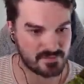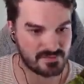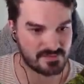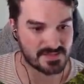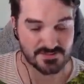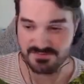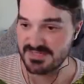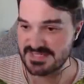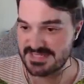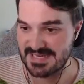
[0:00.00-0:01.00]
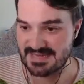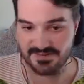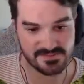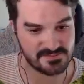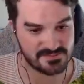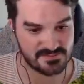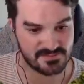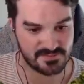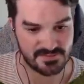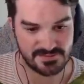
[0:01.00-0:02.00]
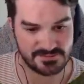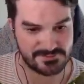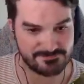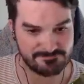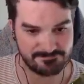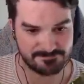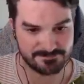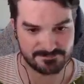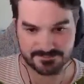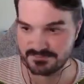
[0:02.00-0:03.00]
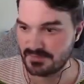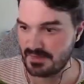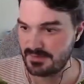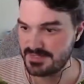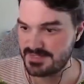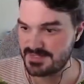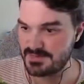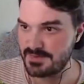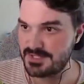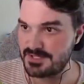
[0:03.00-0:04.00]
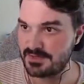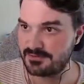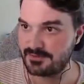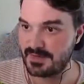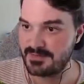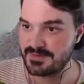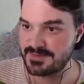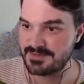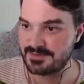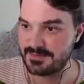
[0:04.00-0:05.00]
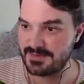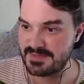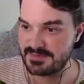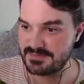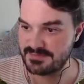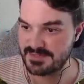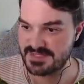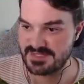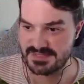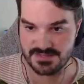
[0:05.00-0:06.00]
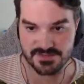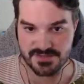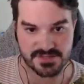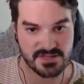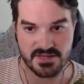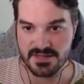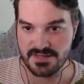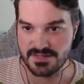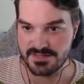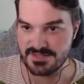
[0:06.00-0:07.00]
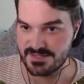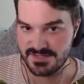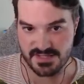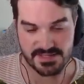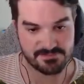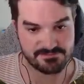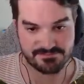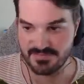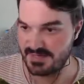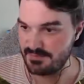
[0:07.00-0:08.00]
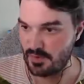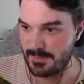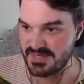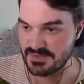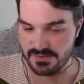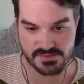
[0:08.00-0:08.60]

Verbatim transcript: That's really sad. Um, let's switch you off rare metals for a bit. 600. Just because I need, need more metal.